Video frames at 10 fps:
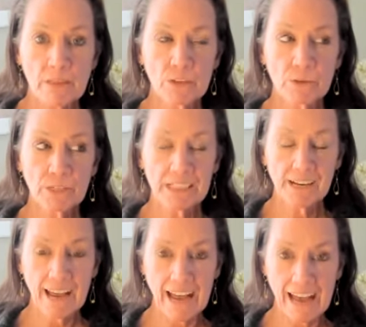you can
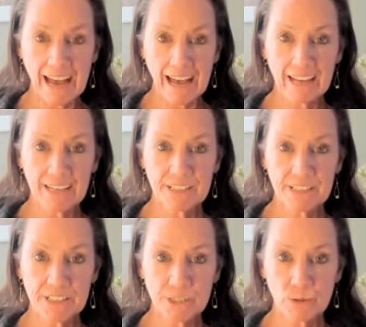add
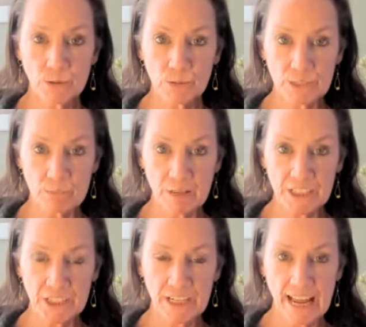this whole
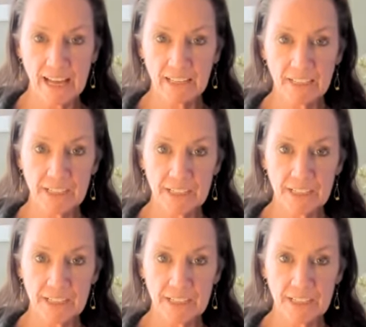dimensionality,